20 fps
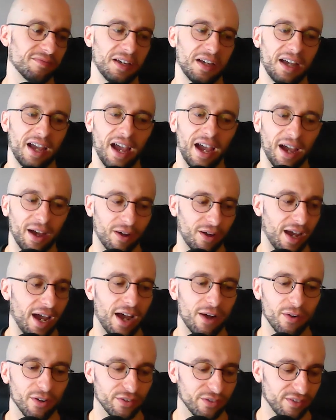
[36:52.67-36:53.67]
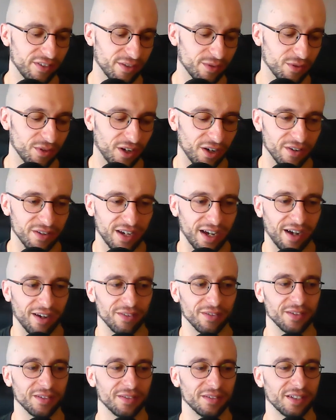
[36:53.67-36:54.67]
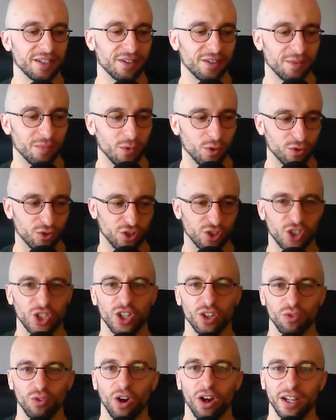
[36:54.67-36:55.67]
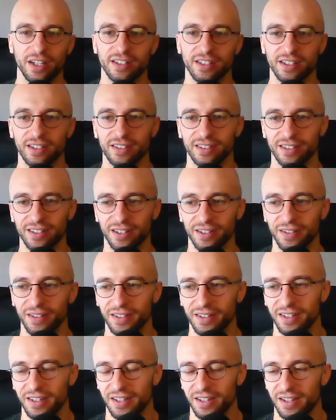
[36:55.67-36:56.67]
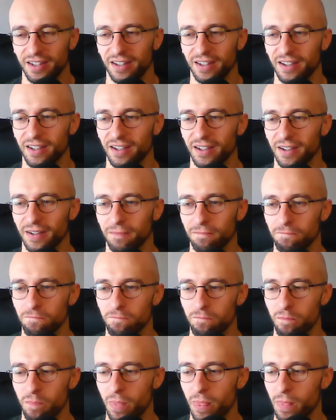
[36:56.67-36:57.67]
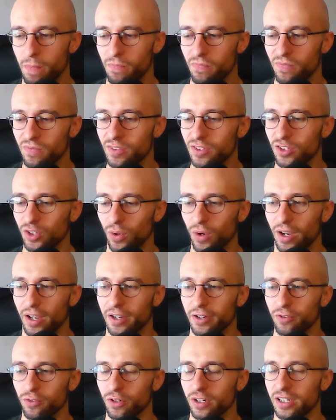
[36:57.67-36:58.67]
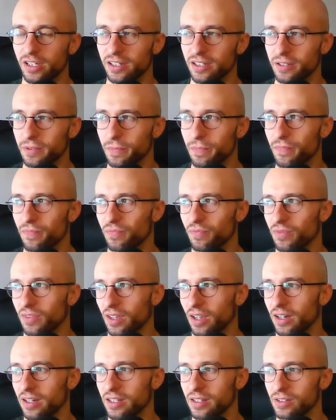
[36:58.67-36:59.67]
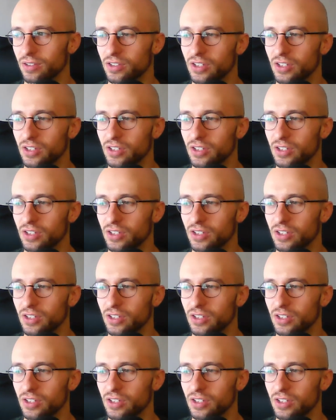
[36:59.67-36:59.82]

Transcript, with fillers: how how everything will go down you know i'm not just going to write it you know um, so I agreed, and he's